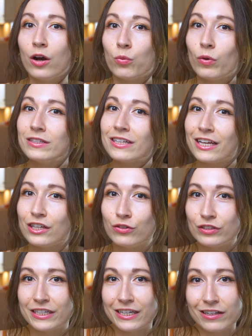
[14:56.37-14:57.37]
Was I
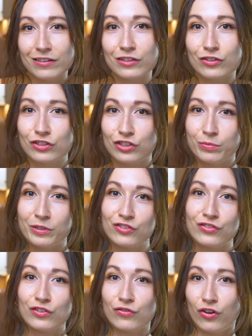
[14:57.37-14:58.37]
using it a little too much
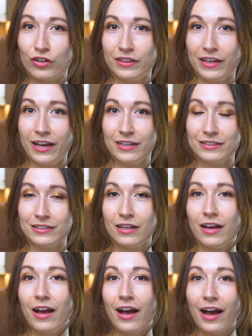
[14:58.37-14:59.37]
for the wrong things?
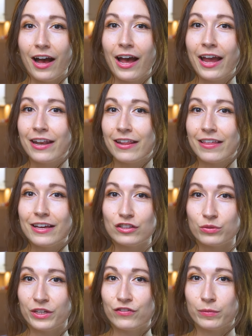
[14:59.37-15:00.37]
Hide things
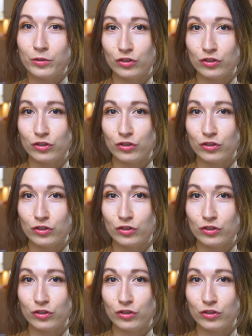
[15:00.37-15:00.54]
away from